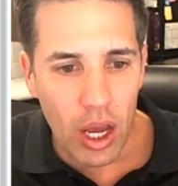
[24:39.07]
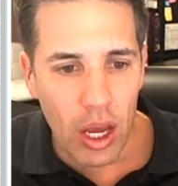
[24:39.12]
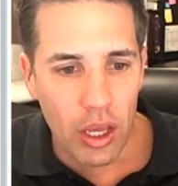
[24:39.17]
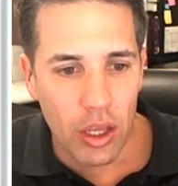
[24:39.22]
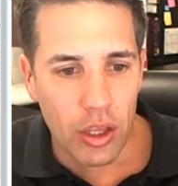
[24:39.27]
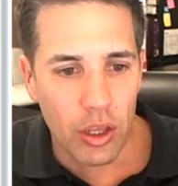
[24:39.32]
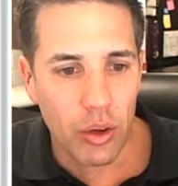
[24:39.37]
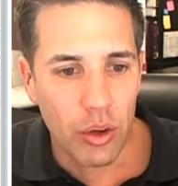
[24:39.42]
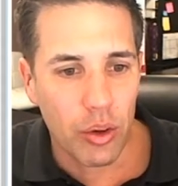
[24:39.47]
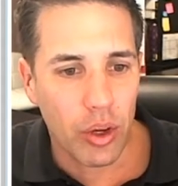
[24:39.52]

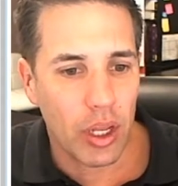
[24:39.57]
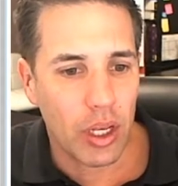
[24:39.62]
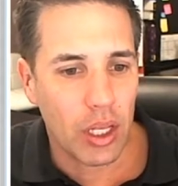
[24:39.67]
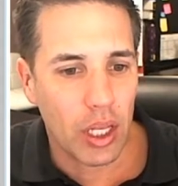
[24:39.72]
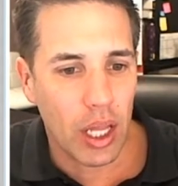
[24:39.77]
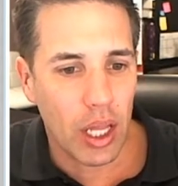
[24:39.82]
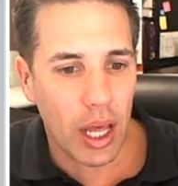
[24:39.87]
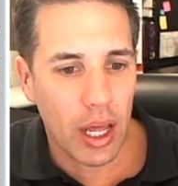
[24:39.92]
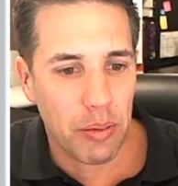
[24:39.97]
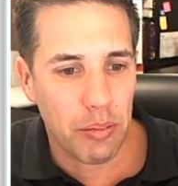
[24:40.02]
You can
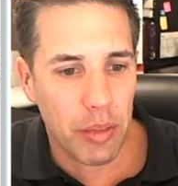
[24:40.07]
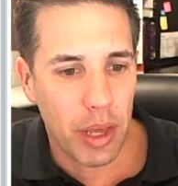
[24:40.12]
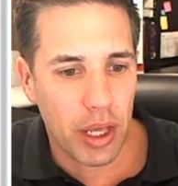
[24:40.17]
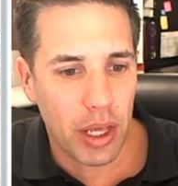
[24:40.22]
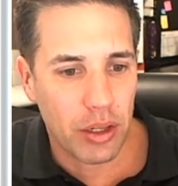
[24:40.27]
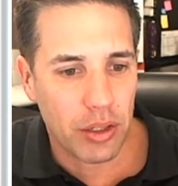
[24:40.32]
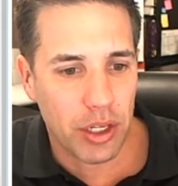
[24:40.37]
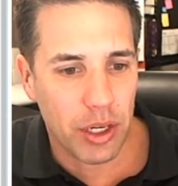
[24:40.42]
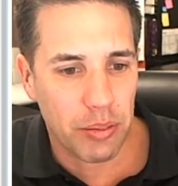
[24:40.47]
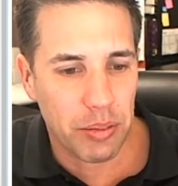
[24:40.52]
let
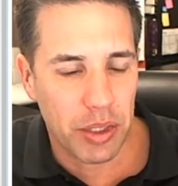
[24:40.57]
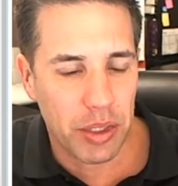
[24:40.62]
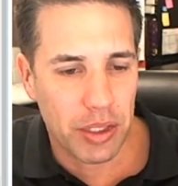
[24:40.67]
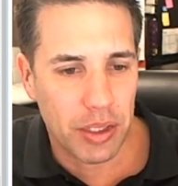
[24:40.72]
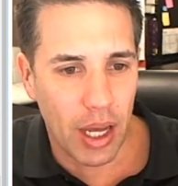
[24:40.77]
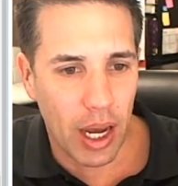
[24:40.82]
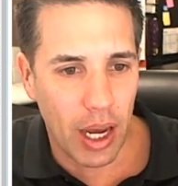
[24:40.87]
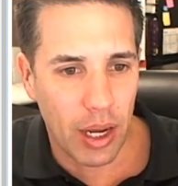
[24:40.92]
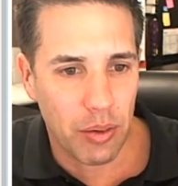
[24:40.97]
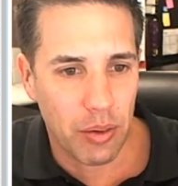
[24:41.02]
Mailchimp
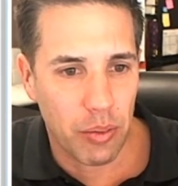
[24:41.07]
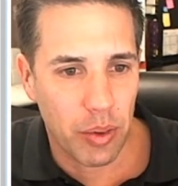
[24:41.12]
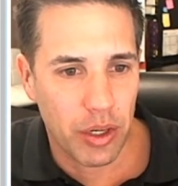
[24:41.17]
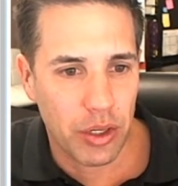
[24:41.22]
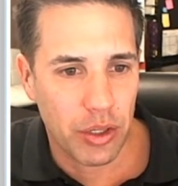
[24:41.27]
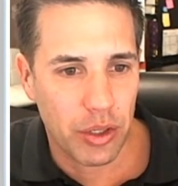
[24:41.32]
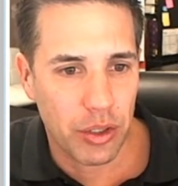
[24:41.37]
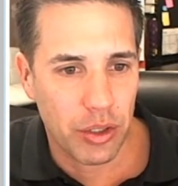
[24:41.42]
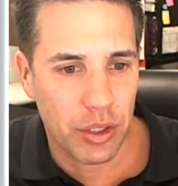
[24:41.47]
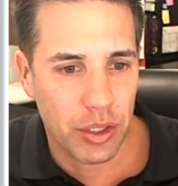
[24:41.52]
decide when
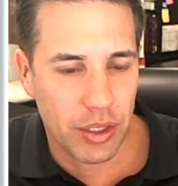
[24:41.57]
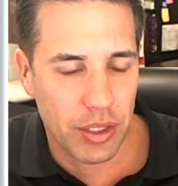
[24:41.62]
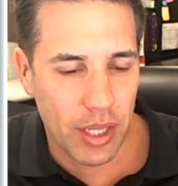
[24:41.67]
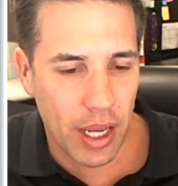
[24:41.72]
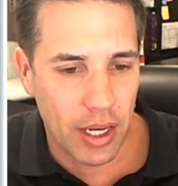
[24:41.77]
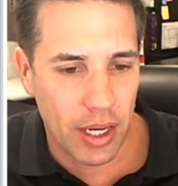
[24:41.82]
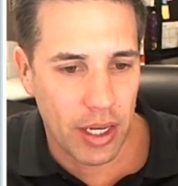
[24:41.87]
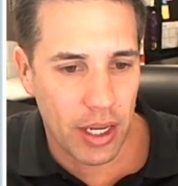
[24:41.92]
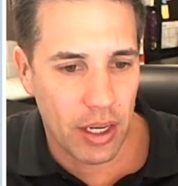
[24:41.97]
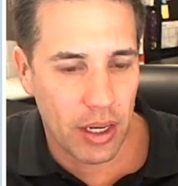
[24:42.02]
you should
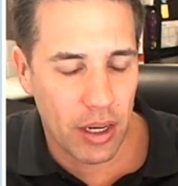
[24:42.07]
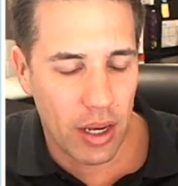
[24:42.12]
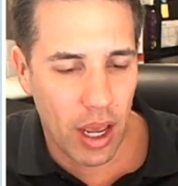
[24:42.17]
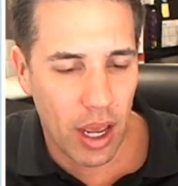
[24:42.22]
send it,